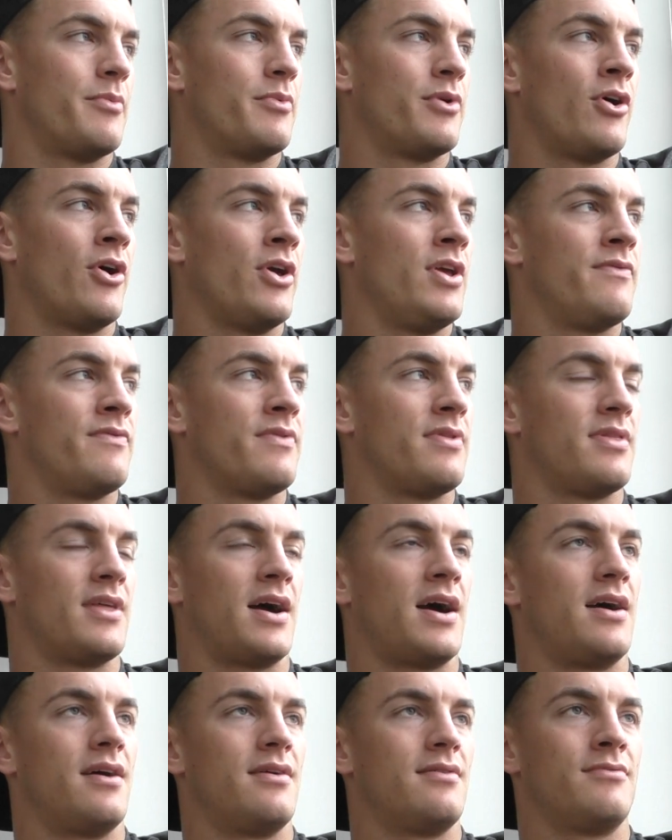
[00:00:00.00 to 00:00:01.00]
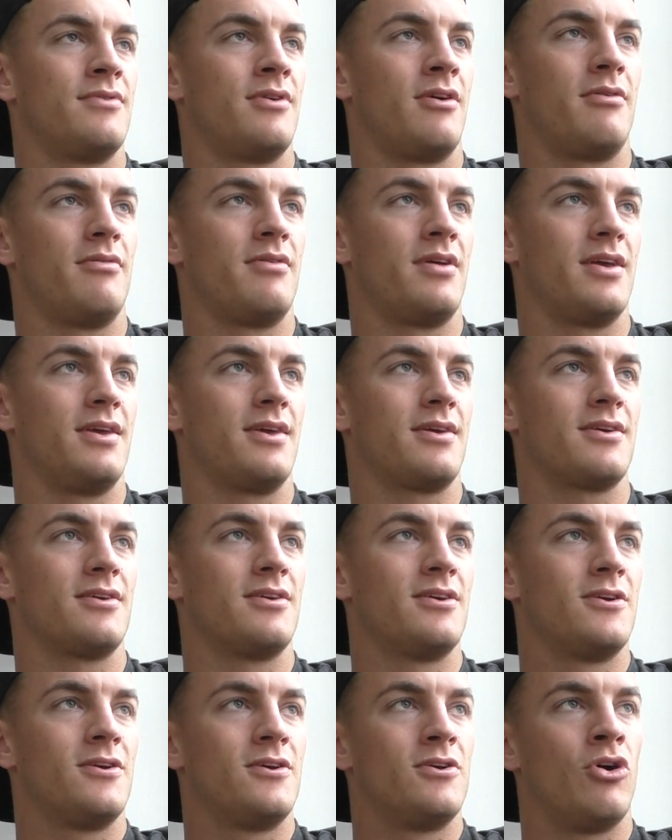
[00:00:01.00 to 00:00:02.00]
We're not even that, we're not like
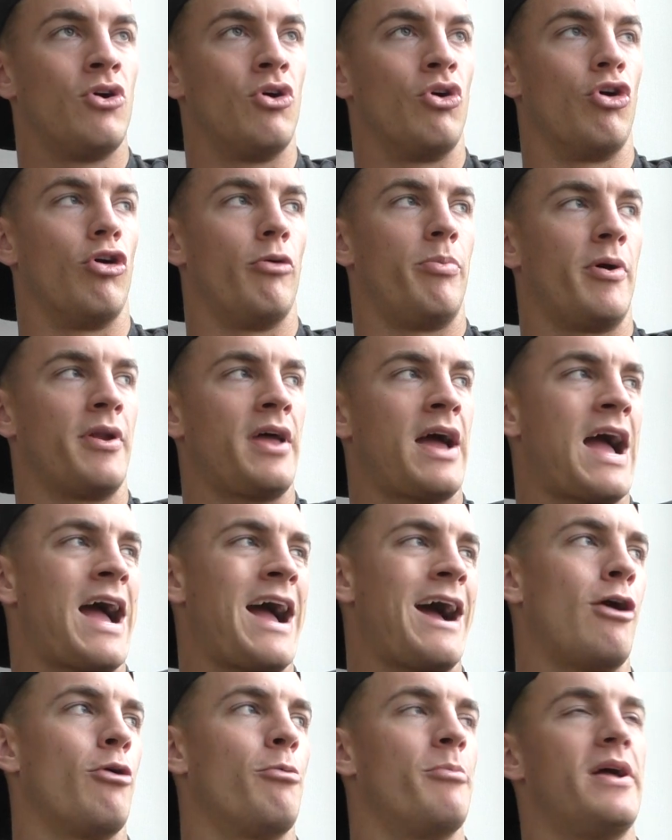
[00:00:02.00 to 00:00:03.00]
hung up on how